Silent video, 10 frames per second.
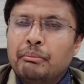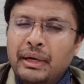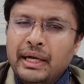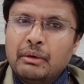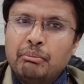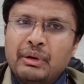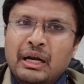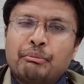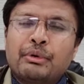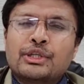be it
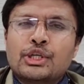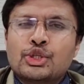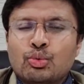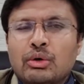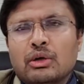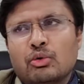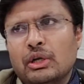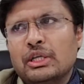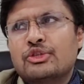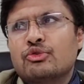blood pressure, sugar,
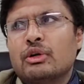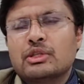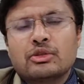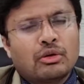cholesterol,